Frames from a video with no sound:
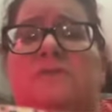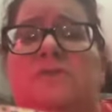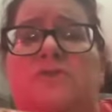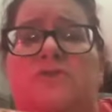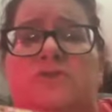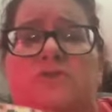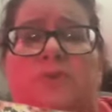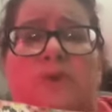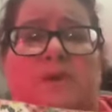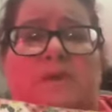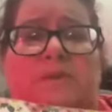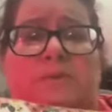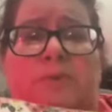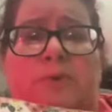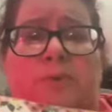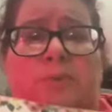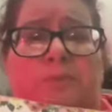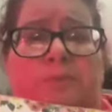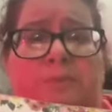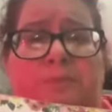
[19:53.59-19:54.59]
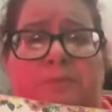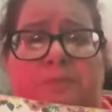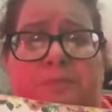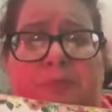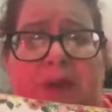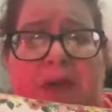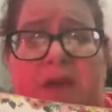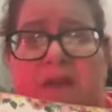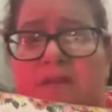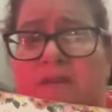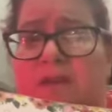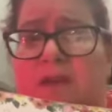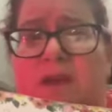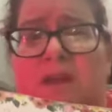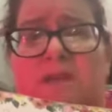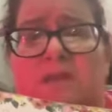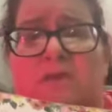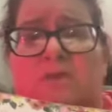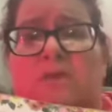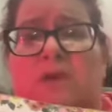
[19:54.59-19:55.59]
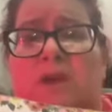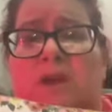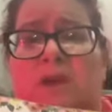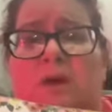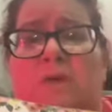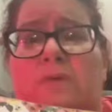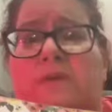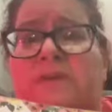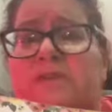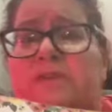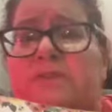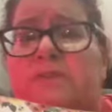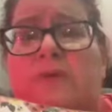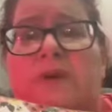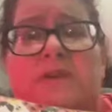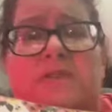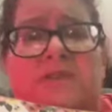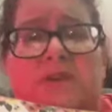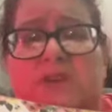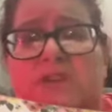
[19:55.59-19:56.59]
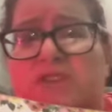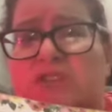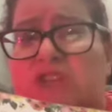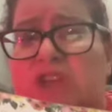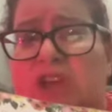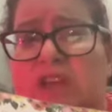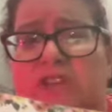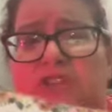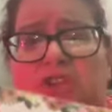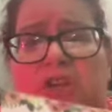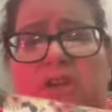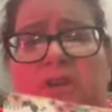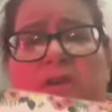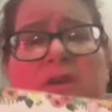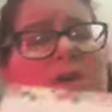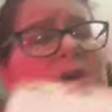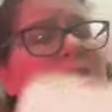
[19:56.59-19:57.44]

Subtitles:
use erasable pen and you can always erase it and change it,